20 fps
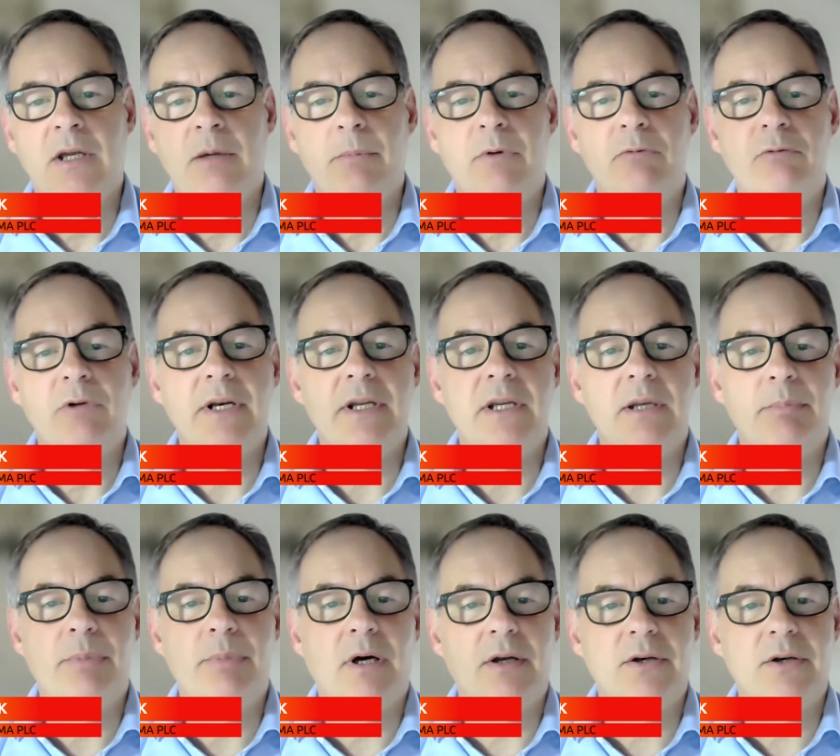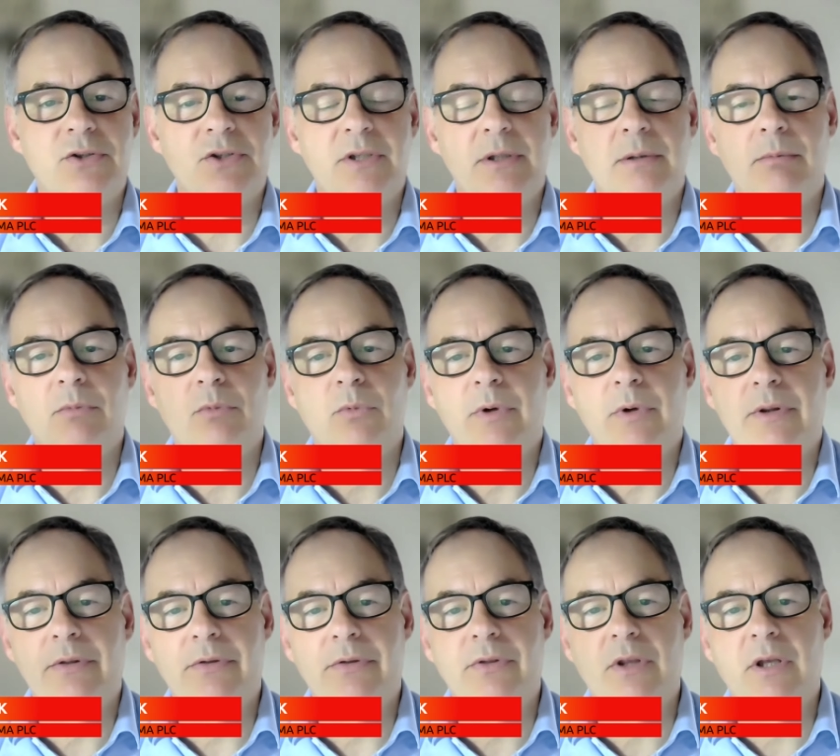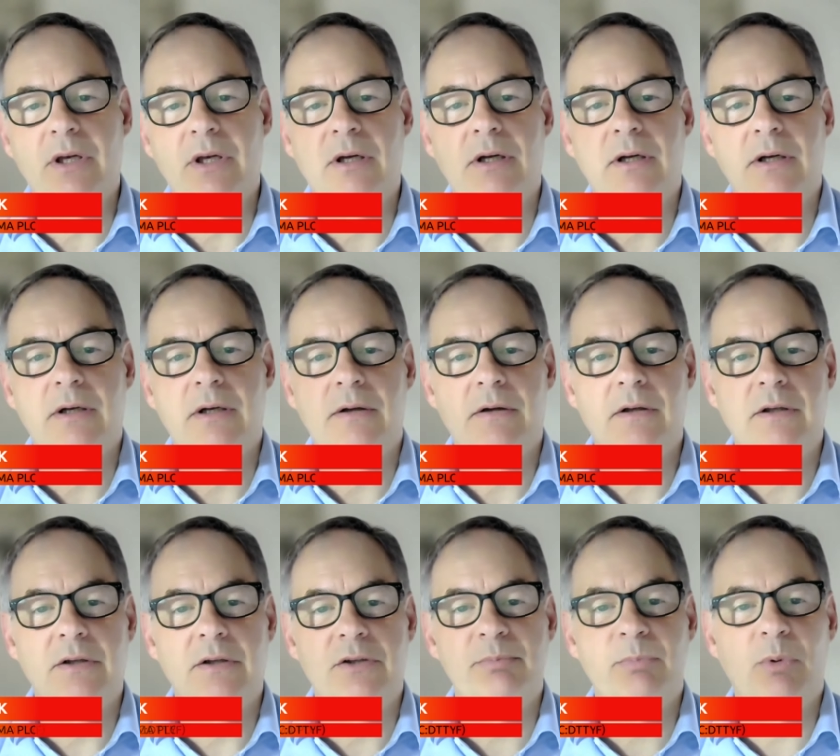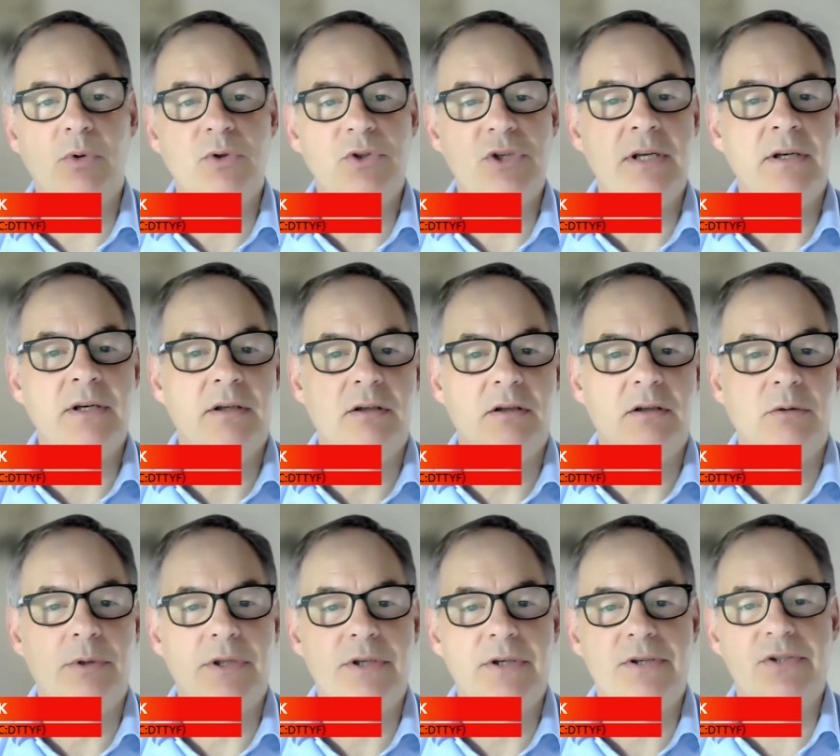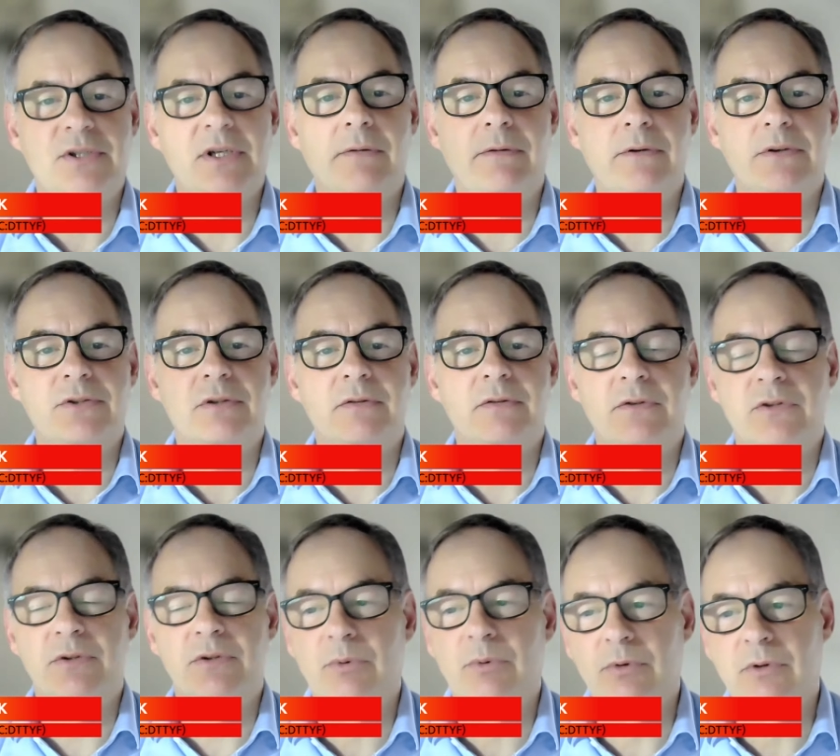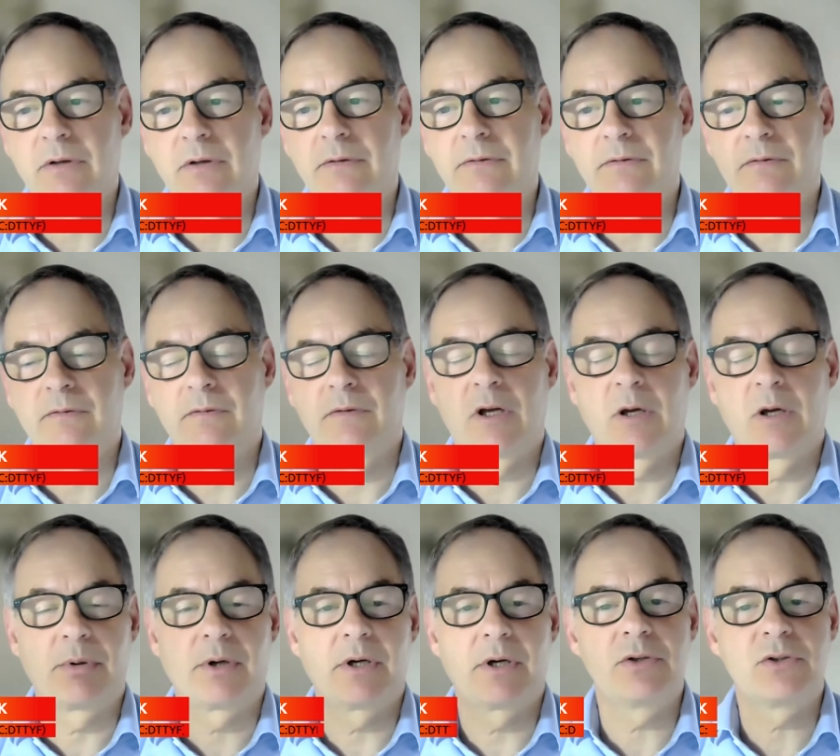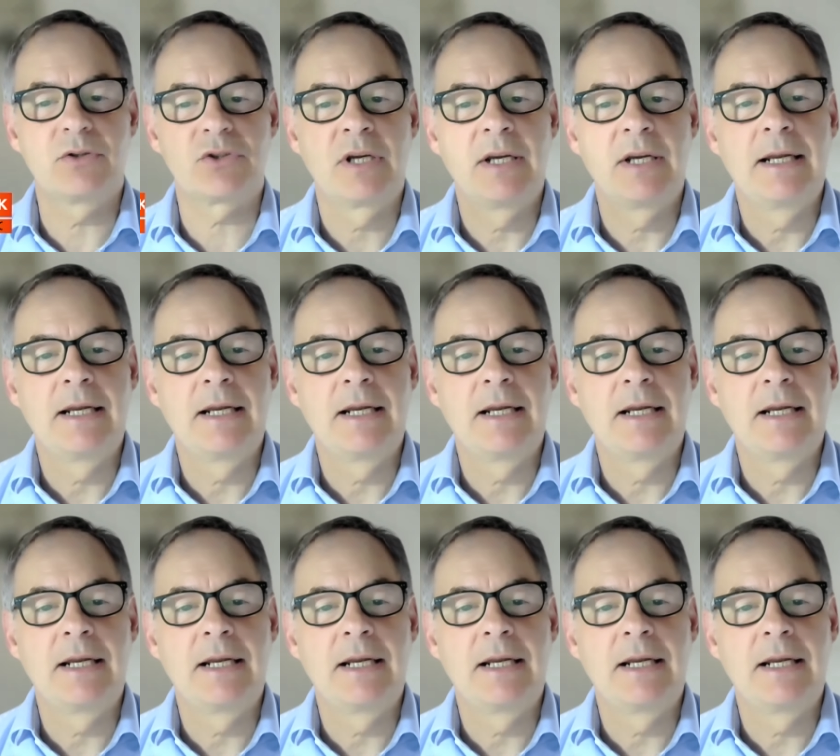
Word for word: been running in partnership with uh, SporeGen, who are the discoverers of the SporeCoV approach,